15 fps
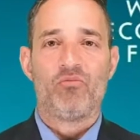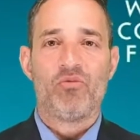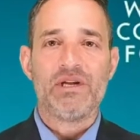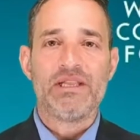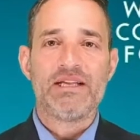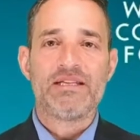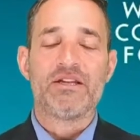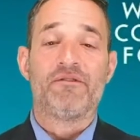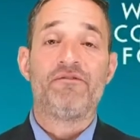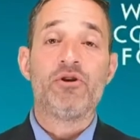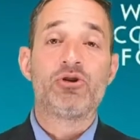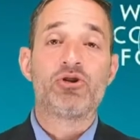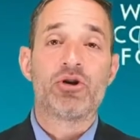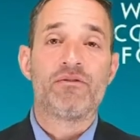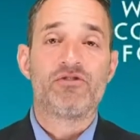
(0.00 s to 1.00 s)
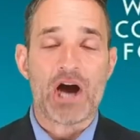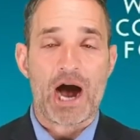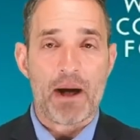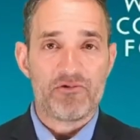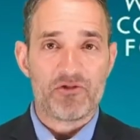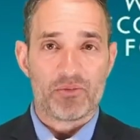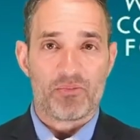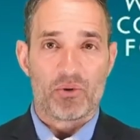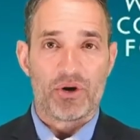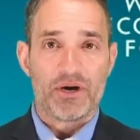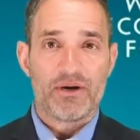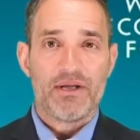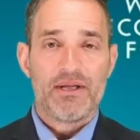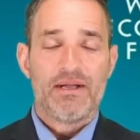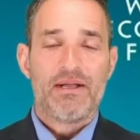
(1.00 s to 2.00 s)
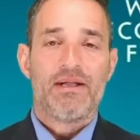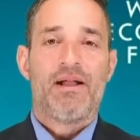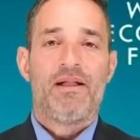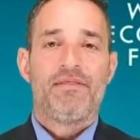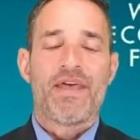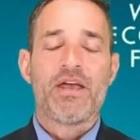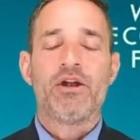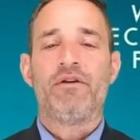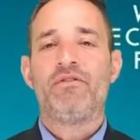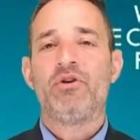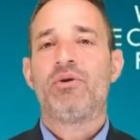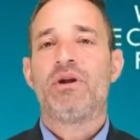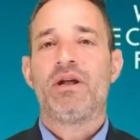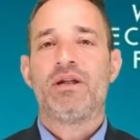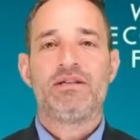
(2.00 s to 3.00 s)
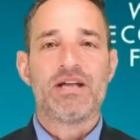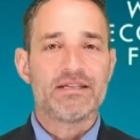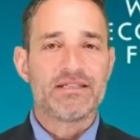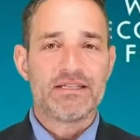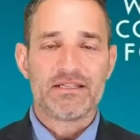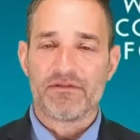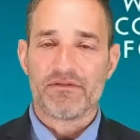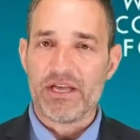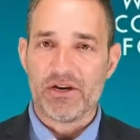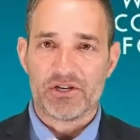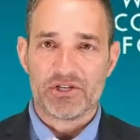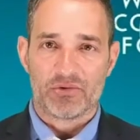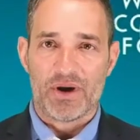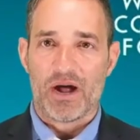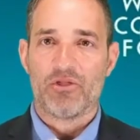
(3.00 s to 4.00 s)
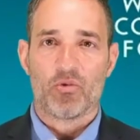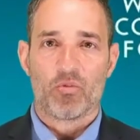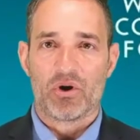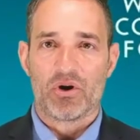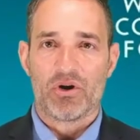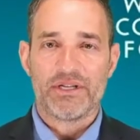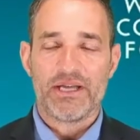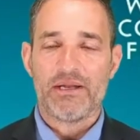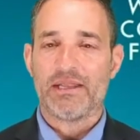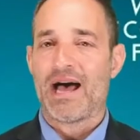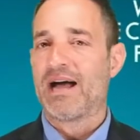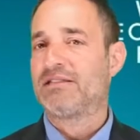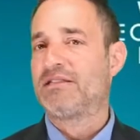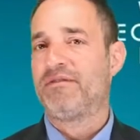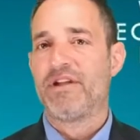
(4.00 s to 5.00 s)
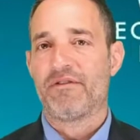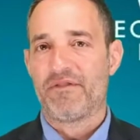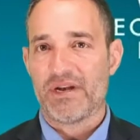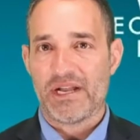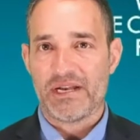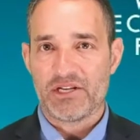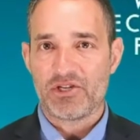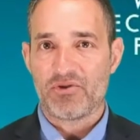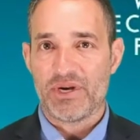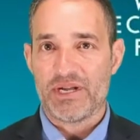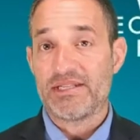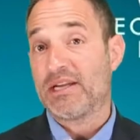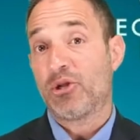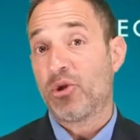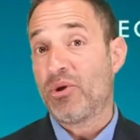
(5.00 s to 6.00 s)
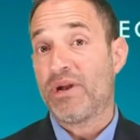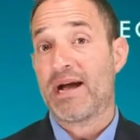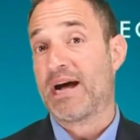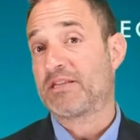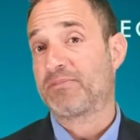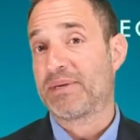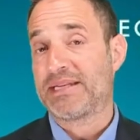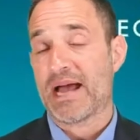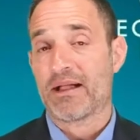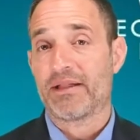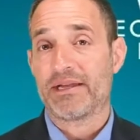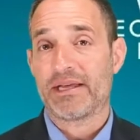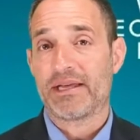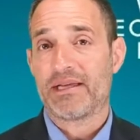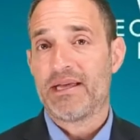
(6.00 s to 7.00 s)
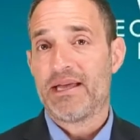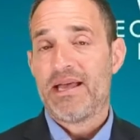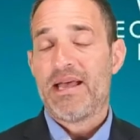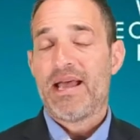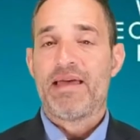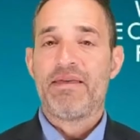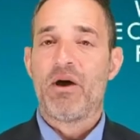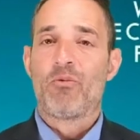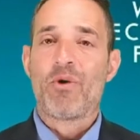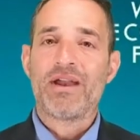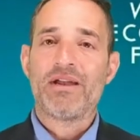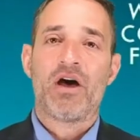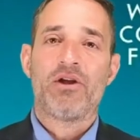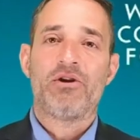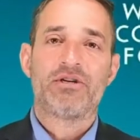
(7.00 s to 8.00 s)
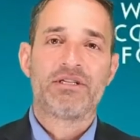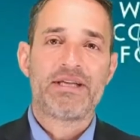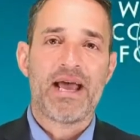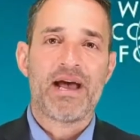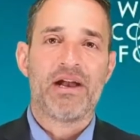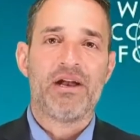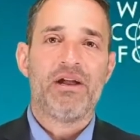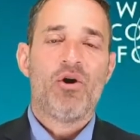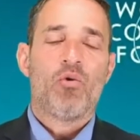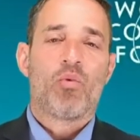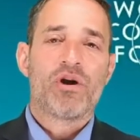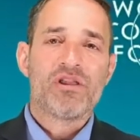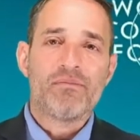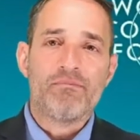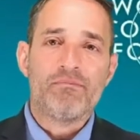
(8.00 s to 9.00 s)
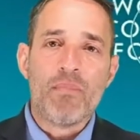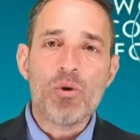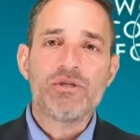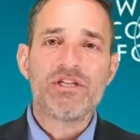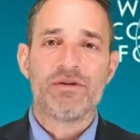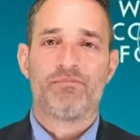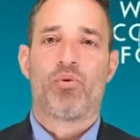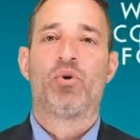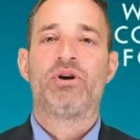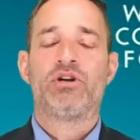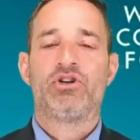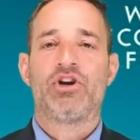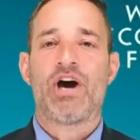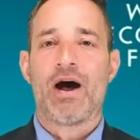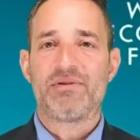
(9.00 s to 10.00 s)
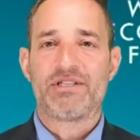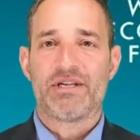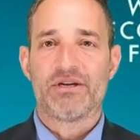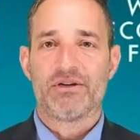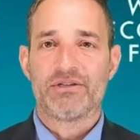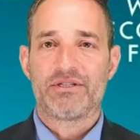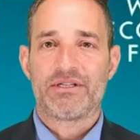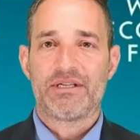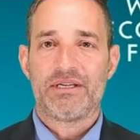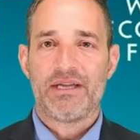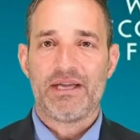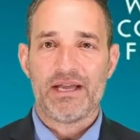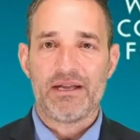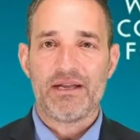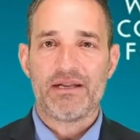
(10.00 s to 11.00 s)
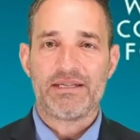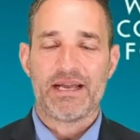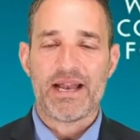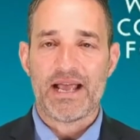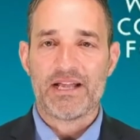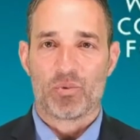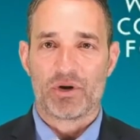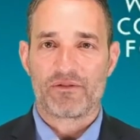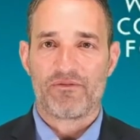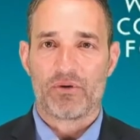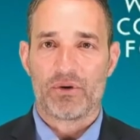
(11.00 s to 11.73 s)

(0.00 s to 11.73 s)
Forum released their Future of Jobs report. They interviewed dozens of leaders around the world in lots of different industries, including hospitality. And they wanted to understand what are the most important job skills in today's